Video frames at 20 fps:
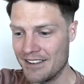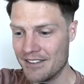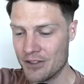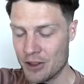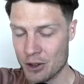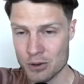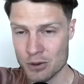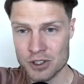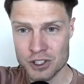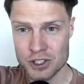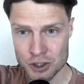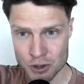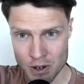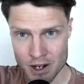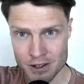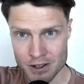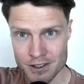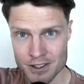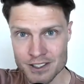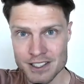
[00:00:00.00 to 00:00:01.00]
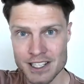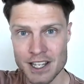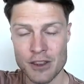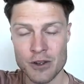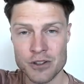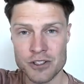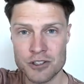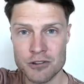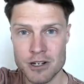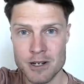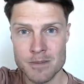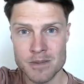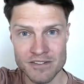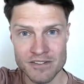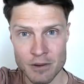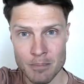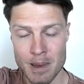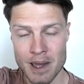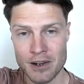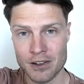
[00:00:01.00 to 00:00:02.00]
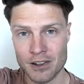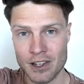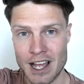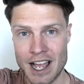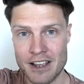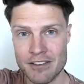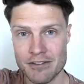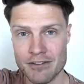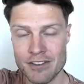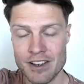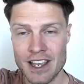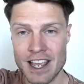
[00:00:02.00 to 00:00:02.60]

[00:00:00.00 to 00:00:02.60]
struggles and those dreams of a better life